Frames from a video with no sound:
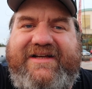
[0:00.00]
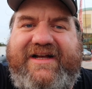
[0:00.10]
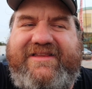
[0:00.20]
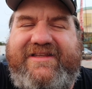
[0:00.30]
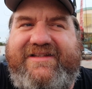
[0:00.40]

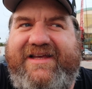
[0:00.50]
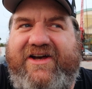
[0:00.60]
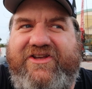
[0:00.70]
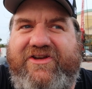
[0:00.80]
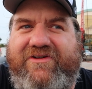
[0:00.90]
got to
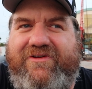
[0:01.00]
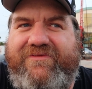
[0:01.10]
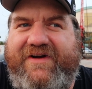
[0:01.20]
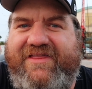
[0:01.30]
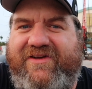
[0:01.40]
tell you if
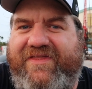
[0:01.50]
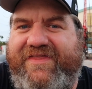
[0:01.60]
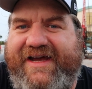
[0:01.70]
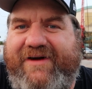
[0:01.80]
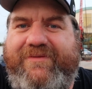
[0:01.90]
I thought
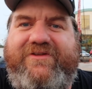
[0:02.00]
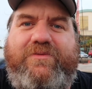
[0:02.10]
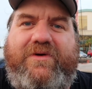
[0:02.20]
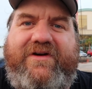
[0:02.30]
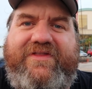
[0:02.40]
that was
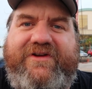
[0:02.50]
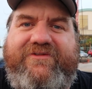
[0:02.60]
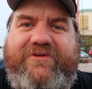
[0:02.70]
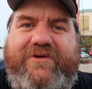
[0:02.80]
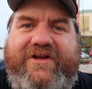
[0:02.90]
worth it
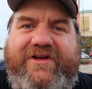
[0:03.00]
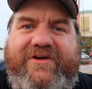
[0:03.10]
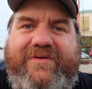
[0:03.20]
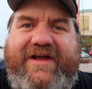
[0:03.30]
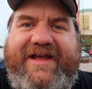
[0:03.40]
for
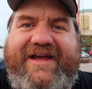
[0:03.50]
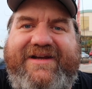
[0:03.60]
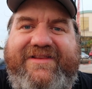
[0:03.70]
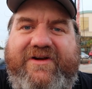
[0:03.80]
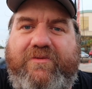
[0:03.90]
you.
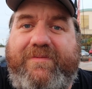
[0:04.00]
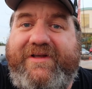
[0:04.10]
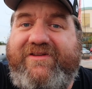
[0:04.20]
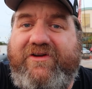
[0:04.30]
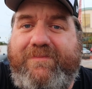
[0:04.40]
And there will be
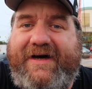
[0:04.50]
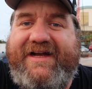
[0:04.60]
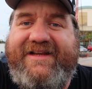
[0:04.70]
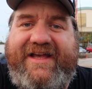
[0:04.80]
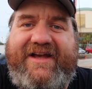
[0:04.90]
2
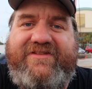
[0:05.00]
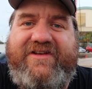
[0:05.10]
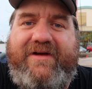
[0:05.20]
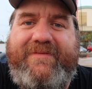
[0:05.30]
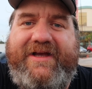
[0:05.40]
podcasts
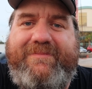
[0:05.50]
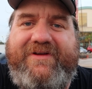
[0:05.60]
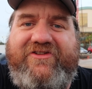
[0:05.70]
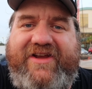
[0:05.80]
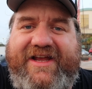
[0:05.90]
coming up
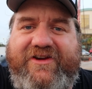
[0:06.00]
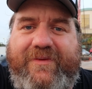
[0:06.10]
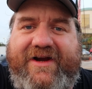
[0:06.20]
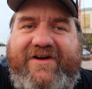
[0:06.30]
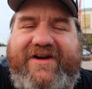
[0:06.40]
in
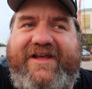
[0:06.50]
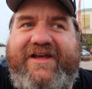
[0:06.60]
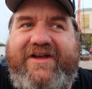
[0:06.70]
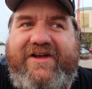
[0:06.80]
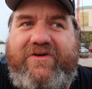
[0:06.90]
January
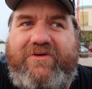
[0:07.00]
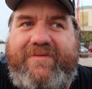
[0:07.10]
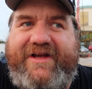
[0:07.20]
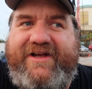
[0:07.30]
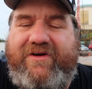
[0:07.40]
where
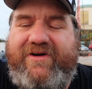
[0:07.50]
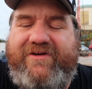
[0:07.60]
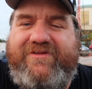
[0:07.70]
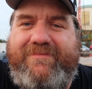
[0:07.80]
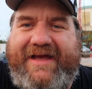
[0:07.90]
my
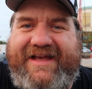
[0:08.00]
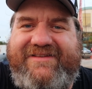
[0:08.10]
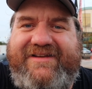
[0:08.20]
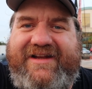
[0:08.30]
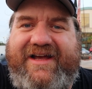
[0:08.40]
co-host
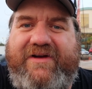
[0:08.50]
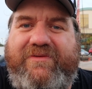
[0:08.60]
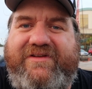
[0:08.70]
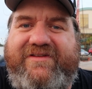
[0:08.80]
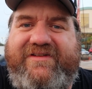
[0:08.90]
Maz and I
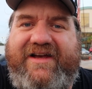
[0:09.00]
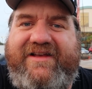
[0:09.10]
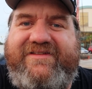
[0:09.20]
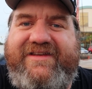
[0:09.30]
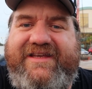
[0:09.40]
will
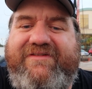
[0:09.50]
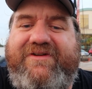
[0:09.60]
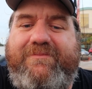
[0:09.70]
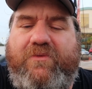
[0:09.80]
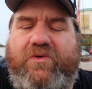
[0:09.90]
discuss
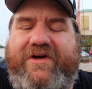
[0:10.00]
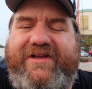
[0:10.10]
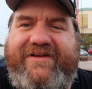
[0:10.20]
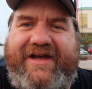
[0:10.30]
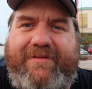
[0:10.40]
even more
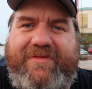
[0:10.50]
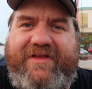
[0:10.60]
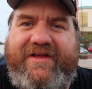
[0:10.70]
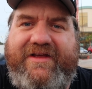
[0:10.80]
in depth